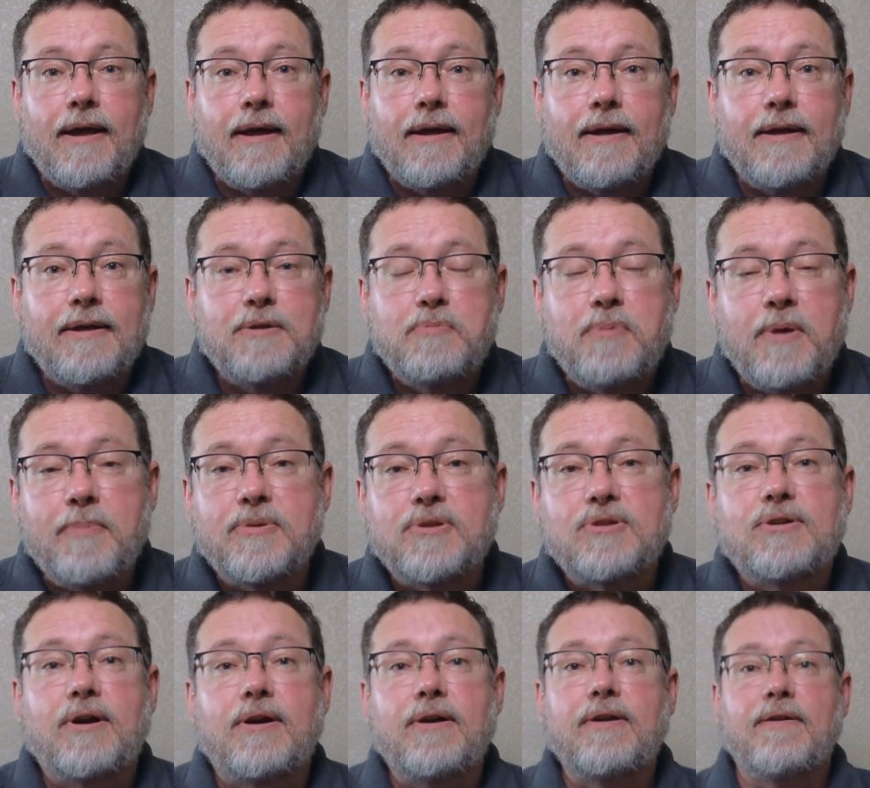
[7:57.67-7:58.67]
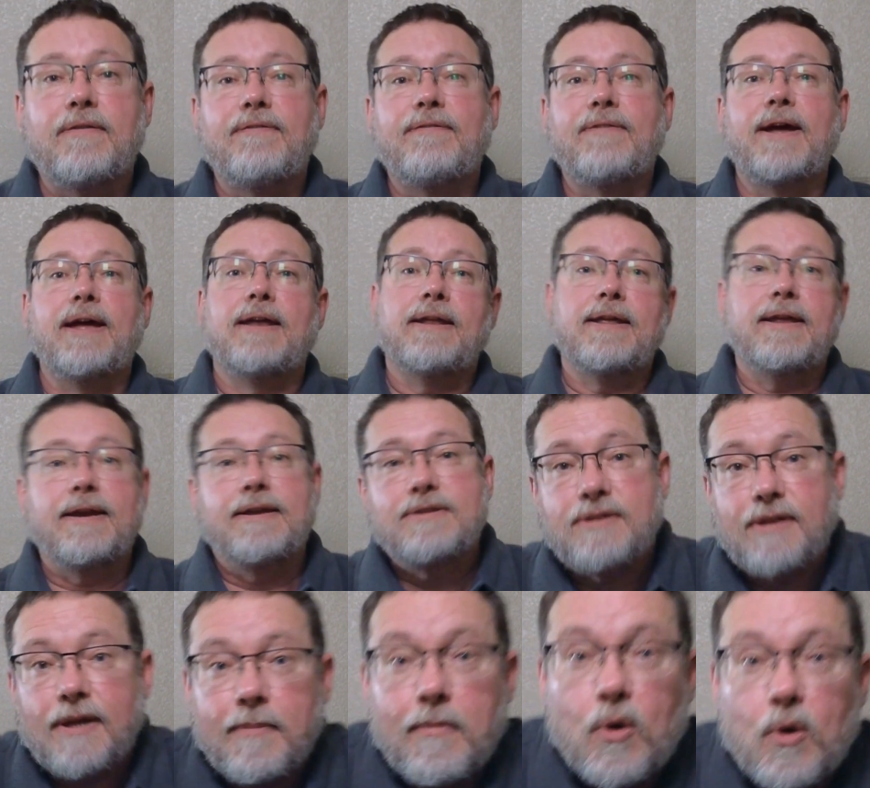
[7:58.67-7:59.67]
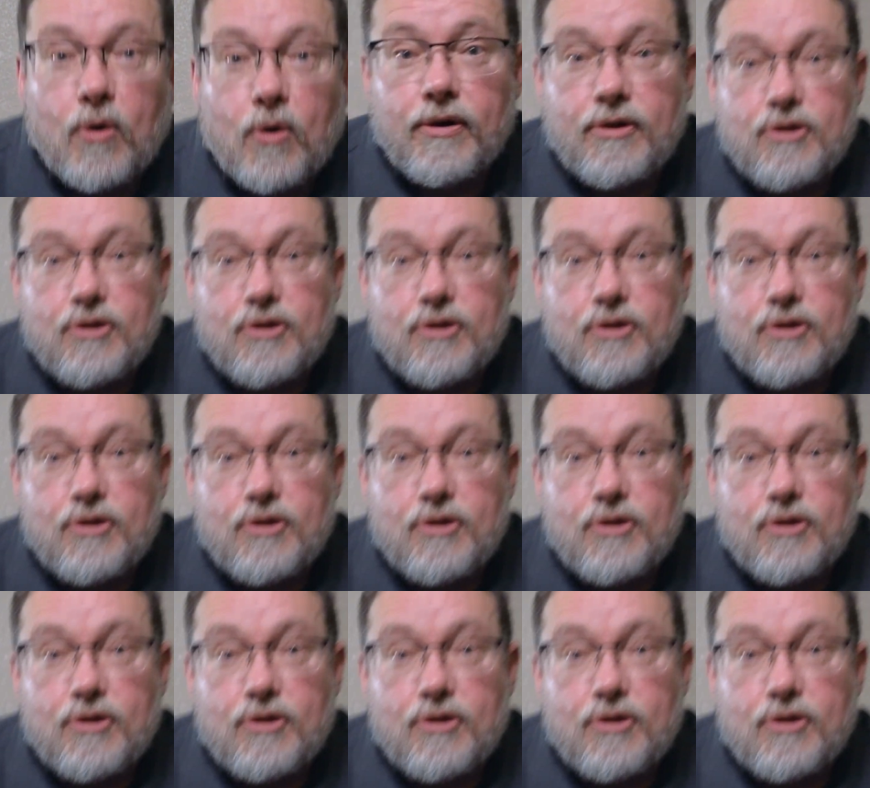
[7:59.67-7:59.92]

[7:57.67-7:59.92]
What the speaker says: As people started to file in, I saw more